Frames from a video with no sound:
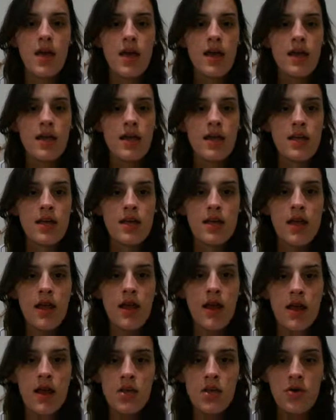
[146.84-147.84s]
And
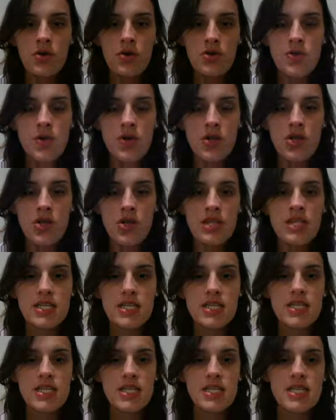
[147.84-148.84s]
you also want to look at the
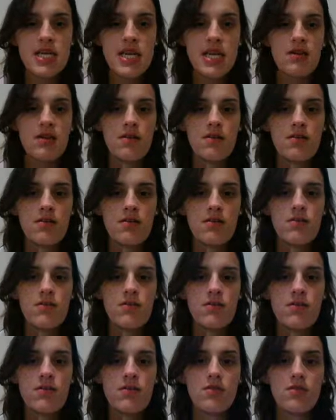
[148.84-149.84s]

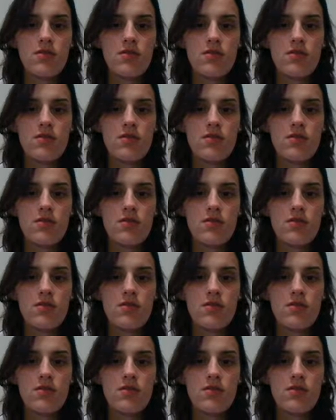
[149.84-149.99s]
details,